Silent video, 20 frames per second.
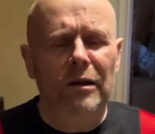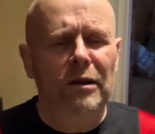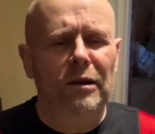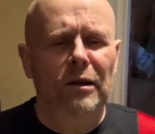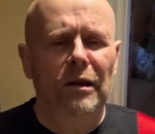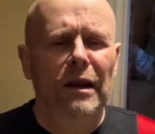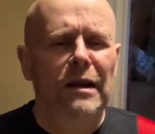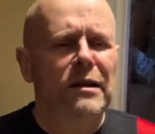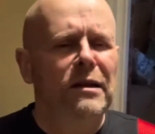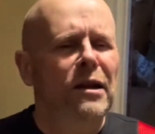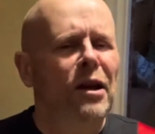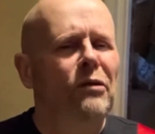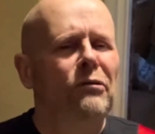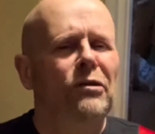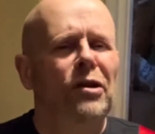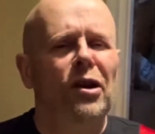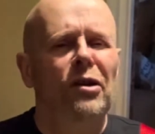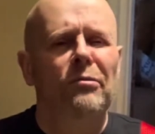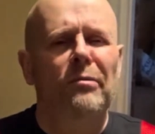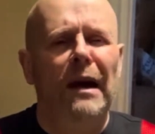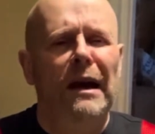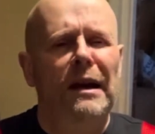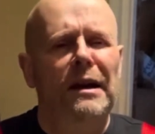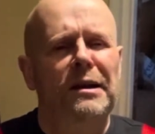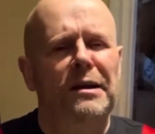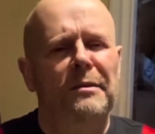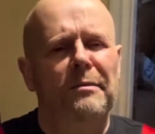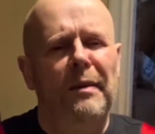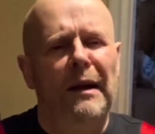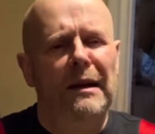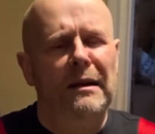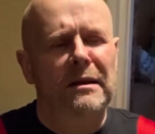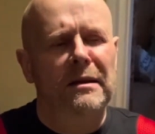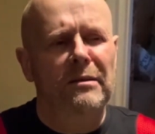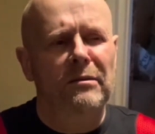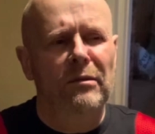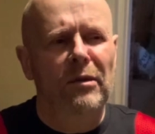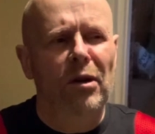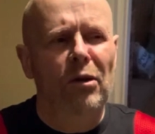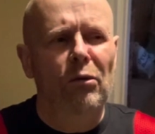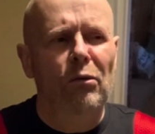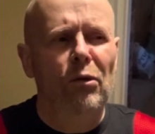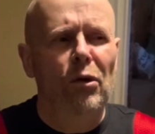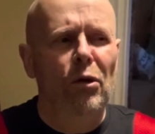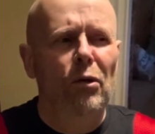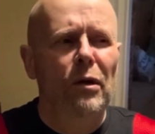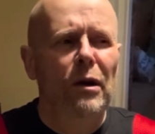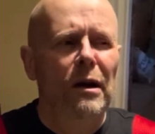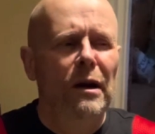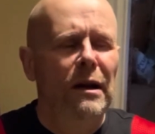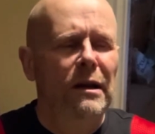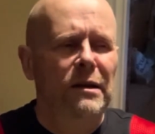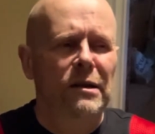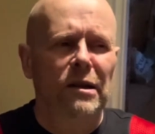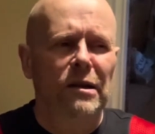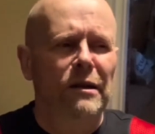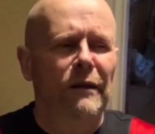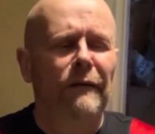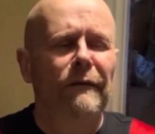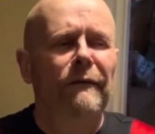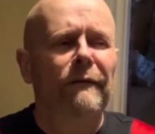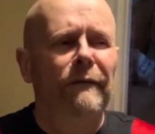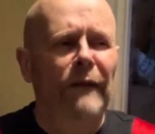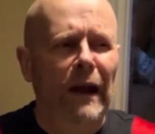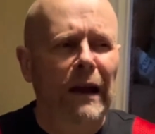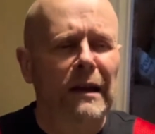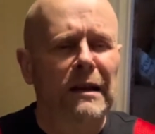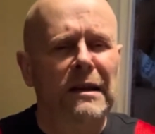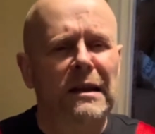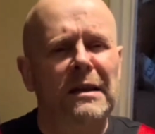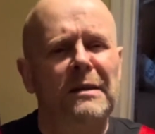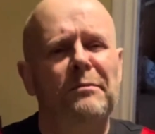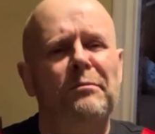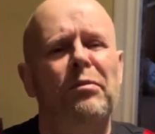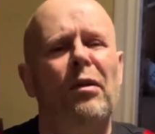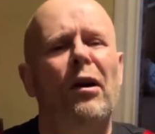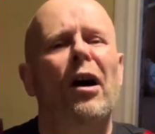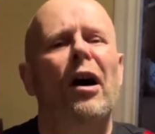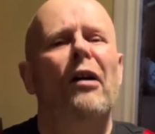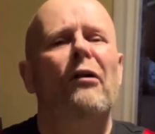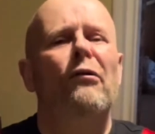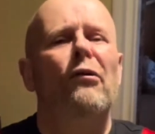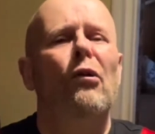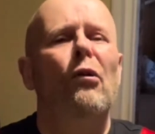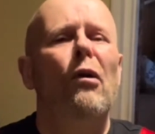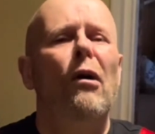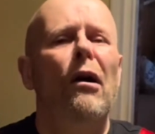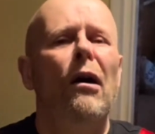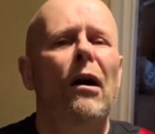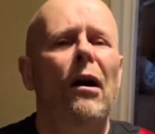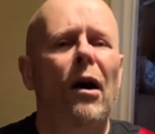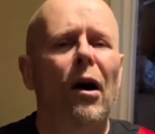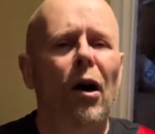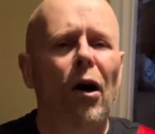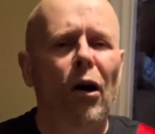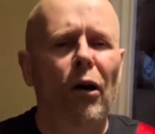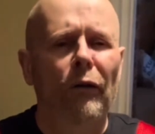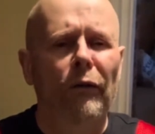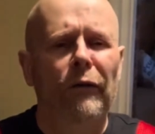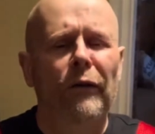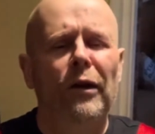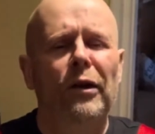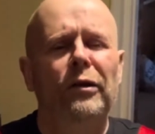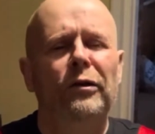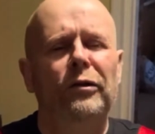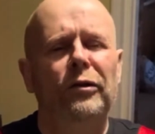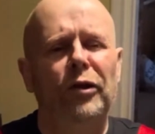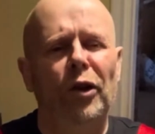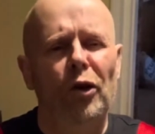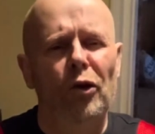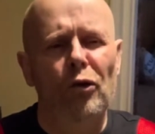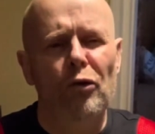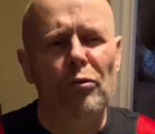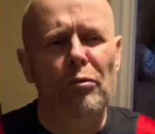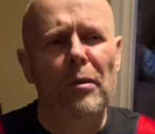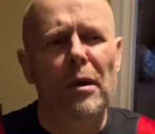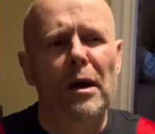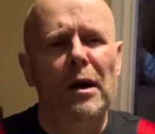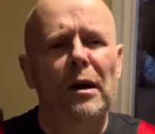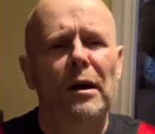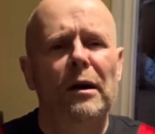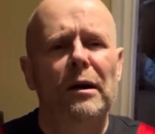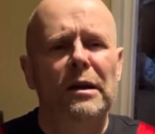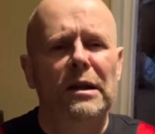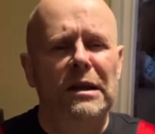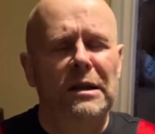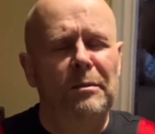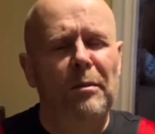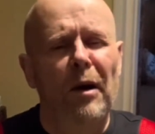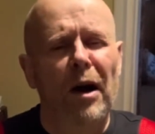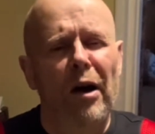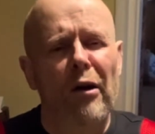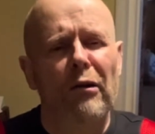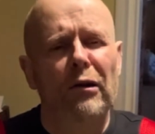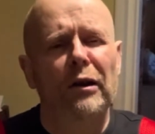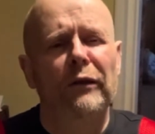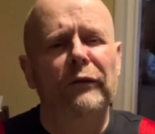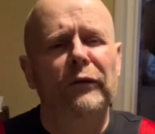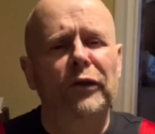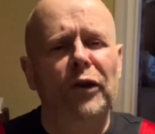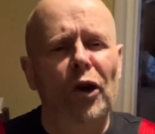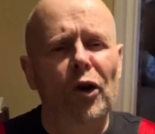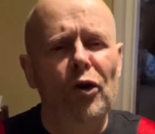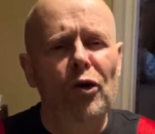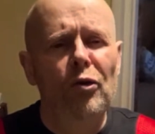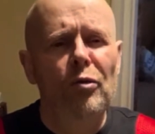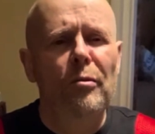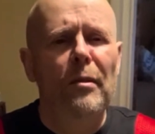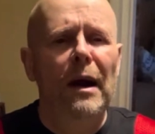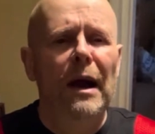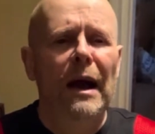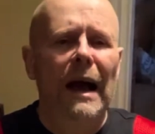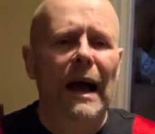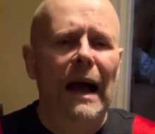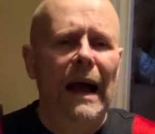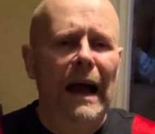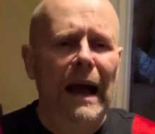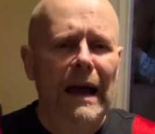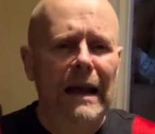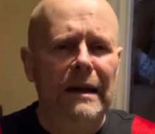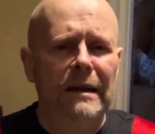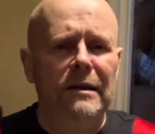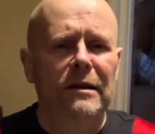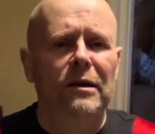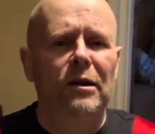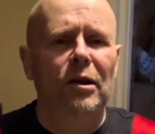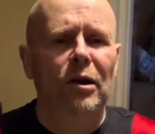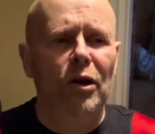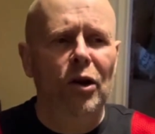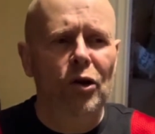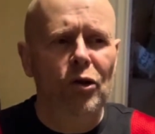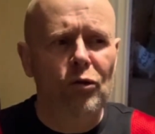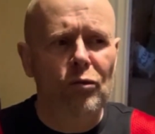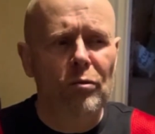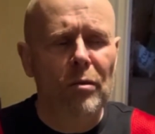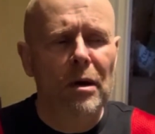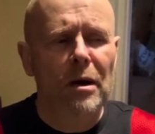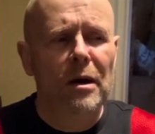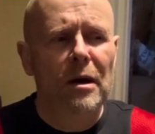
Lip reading: There's no new manager bounce at Millwall. It's just a spiral of doom. Spiral of doom and gloom.